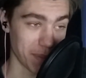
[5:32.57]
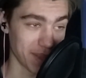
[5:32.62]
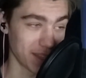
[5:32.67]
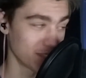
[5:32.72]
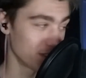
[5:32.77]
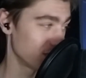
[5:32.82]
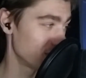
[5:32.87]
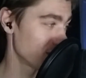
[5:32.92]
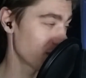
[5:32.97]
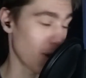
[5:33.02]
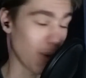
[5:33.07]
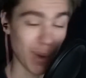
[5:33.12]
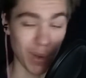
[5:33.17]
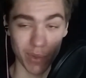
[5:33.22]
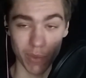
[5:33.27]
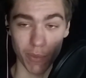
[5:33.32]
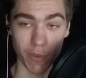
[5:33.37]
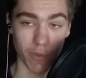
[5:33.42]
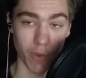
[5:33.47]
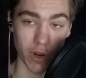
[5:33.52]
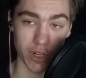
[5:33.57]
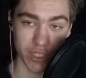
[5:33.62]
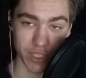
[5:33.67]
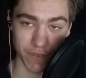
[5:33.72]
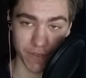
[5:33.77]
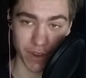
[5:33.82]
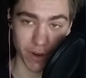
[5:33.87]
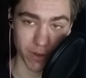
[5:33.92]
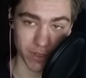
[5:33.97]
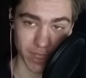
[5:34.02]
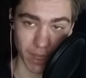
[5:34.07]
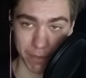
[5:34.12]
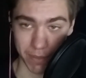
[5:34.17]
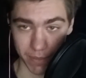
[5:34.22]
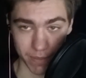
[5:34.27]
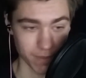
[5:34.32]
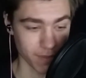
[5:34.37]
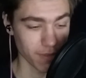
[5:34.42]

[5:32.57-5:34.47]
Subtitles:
I mean, just go and watch the videos.